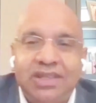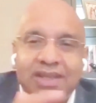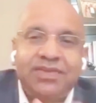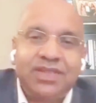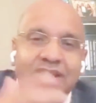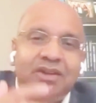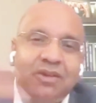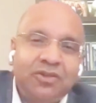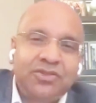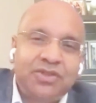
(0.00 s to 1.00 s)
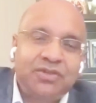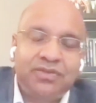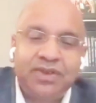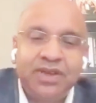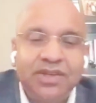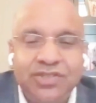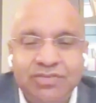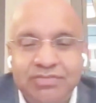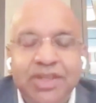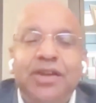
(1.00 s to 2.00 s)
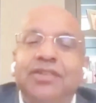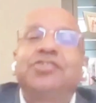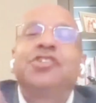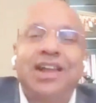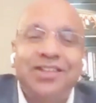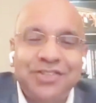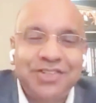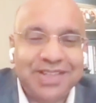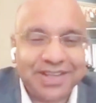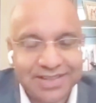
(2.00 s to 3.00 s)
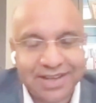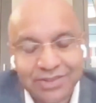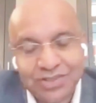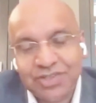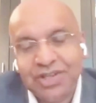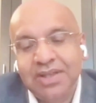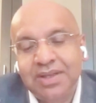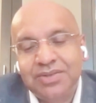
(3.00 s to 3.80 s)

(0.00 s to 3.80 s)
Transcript: They've seen lots of challenges as such.